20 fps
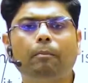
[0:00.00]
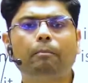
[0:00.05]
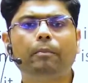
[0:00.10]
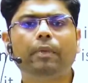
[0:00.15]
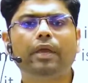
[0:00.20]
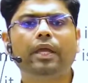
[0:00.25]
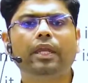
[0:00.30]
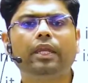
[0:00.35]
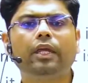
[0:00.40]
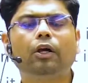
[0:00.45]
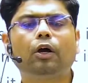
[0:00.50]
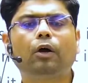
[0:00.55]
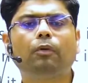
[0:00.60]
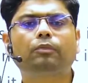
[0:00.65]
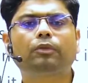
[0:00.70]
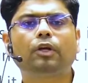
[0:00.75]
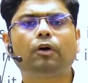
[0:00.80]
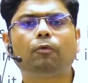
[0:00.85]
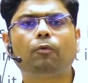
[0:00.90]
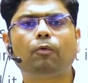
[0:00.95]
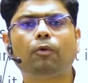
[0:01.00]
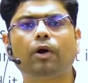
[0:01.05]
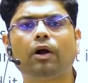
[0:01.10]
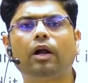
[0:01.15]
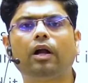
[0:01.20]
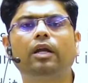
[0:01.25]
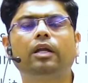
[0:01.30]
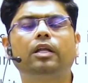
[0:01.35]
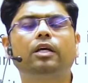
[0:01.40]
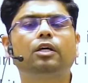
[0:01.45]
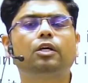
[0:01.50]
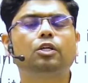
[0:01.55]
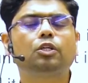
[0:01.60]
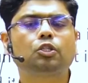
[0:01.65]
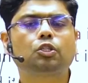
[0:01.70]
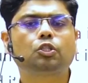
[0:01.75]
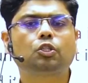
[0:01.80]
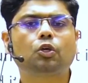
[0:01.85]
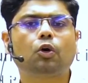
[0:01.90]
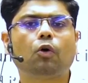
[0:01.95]
meaning of the word
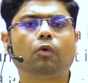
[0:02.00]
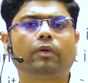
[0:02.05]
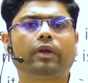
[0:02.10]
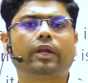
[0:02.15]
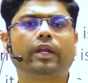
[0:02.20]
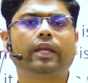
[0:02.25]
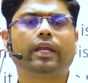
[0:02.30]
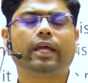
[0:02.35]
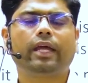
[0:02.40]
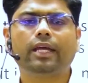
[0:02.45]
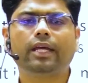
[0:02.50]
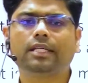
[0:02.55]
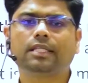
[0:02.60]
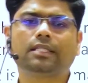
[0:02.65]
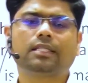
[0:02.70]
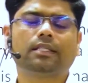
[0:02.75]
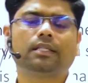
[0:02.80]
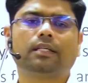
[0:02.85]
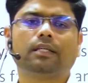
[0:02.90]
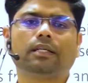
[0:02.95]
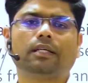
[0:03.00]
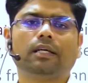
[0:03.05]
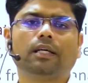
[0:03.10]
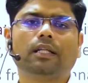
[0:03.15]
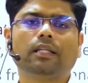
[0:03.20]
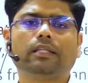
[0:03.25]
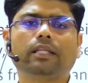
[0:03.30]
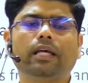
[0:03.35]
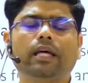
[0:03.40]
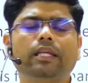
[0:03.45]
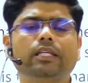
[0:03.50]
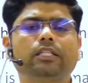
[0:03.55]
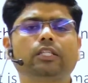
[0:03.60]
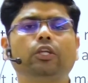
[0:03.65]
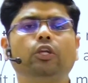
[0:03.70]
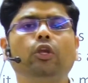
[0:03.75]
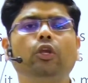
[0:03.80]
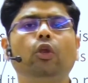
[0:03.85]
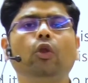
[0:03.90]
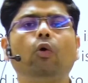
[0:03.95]
sovereign is there is
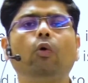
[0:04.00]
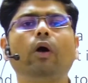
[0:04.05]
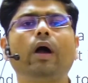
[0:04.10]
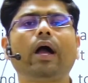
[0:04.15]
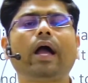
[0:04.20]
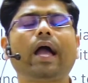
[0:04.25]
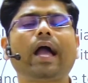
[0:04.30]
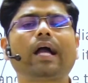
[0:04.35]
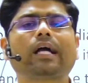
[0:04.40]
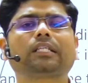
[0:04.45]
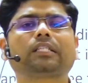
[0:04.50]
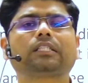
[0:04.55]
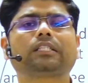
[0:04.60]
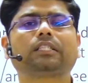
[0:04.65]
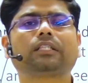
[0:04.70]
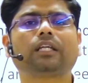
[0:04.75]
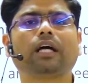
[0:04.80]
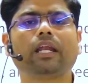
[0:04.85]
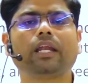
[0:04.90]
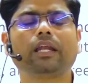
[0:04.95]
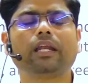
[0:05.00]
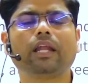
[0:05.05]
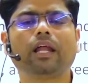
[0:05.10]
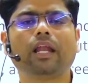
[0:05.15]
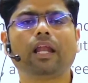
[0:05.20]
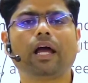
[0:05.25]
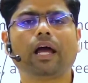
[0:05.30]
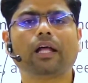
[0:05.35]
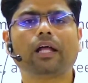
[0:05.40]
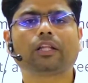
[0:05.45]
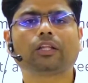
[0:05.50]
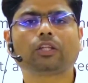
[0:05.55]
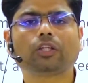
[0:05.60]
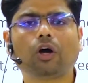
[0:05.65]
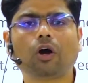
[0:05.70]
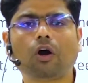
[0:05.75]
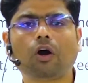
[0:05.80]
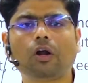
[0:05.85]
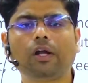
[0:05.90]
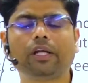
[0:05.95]
no external
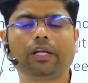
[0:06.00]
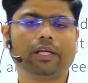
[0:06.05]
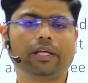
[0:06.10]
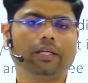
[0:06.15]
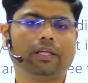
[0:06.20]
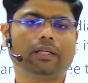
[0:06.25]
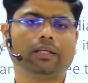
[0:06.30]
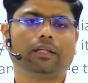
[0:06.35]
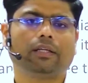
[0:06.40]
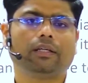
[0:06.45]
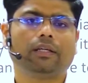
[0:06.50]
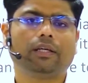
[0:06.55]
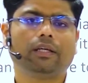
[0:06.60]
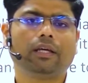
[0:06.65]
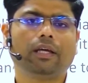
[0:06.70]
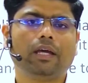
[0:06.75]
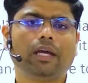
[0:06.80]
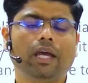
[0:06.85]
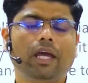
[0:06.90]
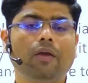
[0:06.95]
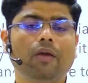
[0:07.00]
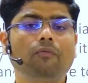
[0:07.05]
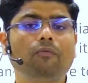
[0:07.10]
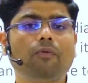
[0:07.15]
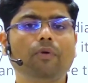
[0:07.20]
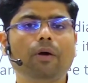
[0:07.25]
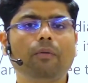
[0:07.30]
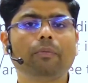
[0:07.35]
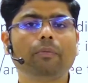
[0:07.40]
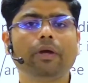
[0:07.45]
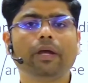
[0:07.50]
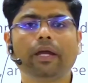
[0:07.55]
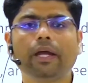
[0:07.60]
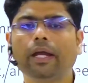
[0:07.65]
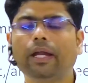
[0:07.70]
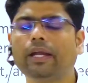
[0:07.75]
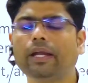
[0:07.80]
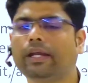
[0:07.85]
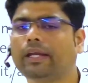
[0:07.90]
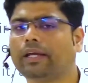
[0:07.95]
authority above
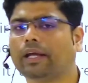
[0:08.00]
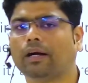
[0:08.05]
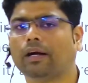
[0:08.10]
India.